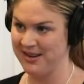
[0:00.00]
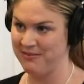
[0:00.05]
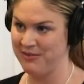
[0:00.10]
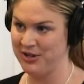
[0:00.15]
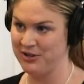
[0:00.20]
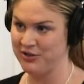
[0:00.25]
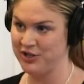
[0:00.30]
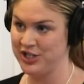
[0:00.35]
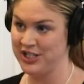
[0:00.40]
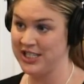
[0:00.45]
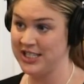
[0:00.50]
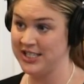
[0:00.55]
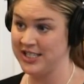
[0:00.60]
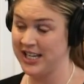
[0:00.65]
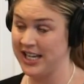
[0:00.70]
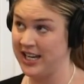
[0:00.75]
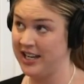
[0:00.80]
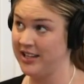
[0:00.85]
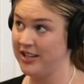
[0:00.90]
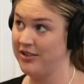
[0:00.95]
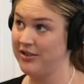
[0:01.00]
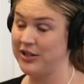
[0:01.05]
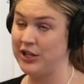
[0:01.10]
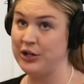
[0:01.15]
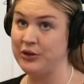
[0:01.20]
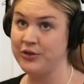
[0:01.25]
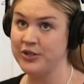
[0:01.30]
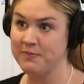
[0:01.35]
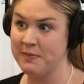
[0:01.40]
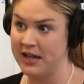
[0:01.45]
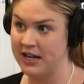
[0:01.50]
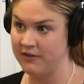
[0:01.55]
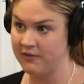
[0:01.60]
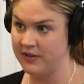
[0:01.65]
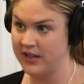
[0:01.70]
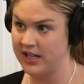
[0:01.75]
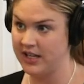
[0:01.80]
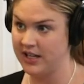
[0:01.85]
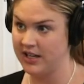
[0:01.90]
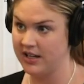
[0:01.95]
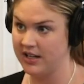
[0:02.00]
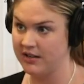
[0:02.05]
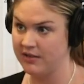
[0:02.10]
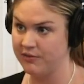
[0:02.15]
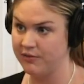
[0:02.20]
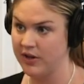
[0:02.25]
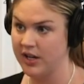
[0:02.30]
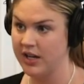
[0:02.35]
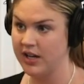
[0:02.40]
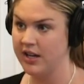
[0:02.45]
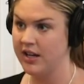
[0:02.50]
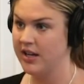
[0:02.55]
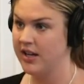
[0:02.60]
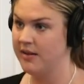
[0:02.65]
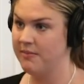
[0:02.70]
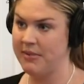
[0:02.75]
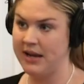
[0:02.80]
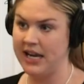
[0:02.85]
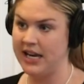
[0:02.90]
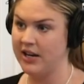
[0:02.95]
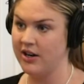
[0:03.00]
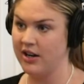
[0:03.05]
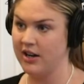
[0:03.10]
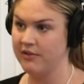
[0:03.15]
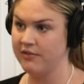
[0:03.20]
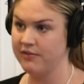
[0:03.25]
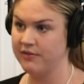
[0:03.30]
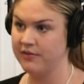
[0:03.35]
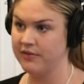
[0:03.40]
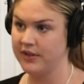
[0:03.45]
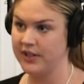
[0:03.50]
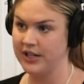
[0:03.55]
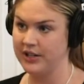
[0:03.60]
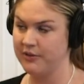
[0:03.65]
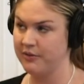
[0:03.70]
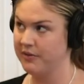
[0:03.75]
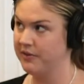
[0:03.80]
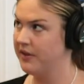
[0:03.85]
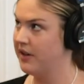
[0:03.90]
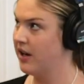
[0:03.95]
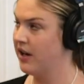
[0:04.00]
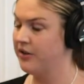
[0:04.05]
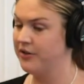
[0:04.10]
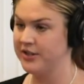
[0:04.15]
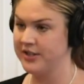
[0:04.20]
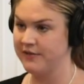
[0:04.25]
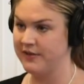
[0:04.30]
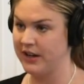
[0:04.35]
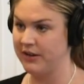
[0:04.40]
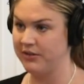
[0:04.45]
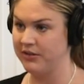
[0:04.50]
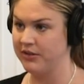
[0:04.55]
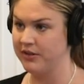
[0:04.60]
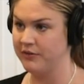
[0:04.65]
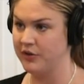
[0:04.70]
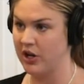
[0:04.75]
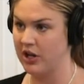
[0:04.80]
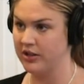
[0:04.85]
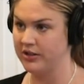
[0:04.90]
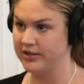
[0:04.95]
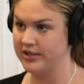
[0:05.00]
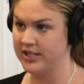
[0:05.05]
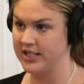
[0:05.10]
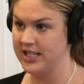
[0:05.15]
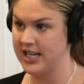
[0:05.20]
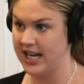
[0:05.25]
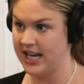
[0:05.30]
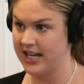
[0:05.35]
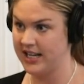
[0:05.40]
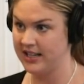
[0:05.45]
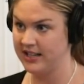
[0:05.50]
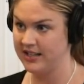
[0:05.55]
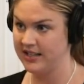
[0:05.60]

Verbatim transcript: You know, she's getting this huge benefit of paying off, you know, hundreds of thousands of dollars in debt.